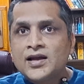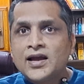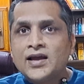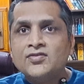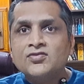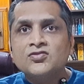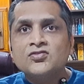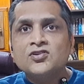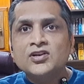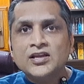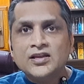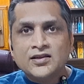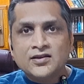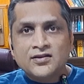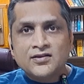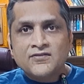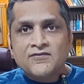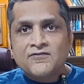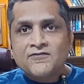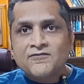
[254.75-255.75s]
and
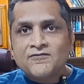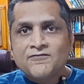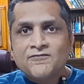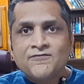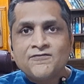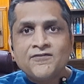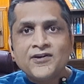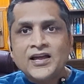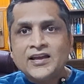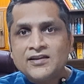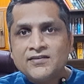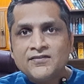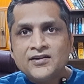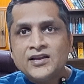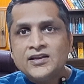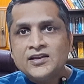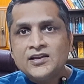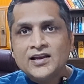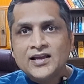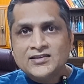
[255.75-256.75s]
three,
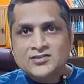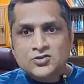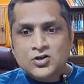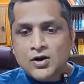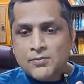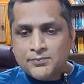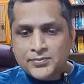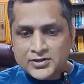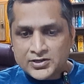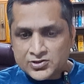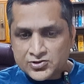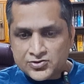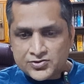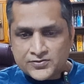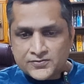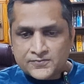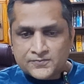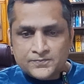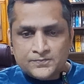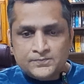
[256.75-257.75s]
very less competition.